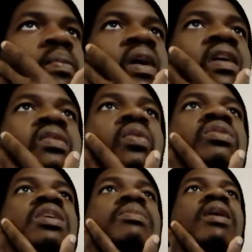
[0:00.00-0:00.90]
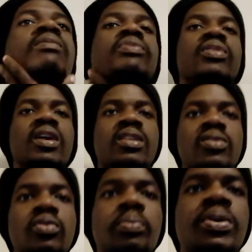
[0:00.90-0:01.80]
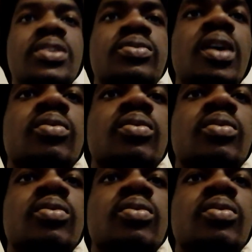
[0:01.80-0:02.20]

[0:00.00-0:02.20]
Man, don't tell me I'm forgetting who plays